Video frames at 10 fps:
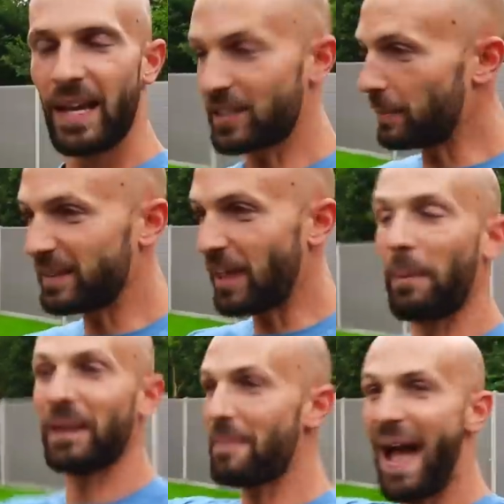It's gonna be
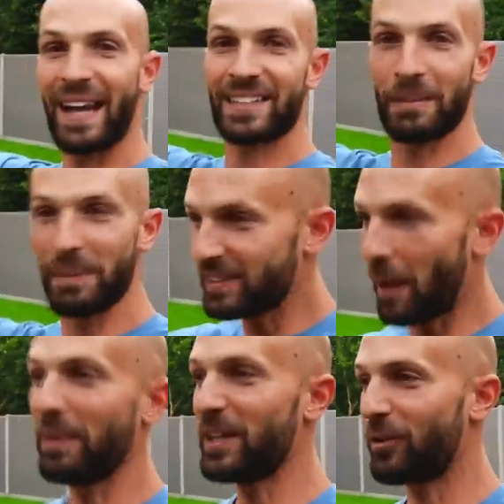doubly mad, it's gonna be
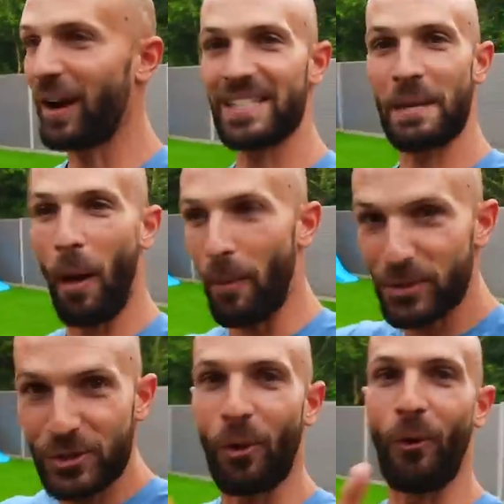doubly crazy, but I'm
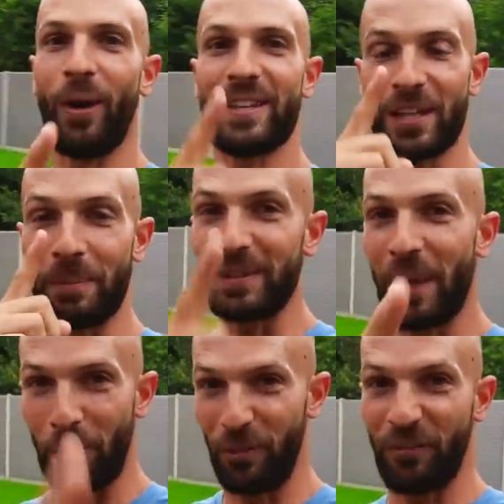sure it's going to be double the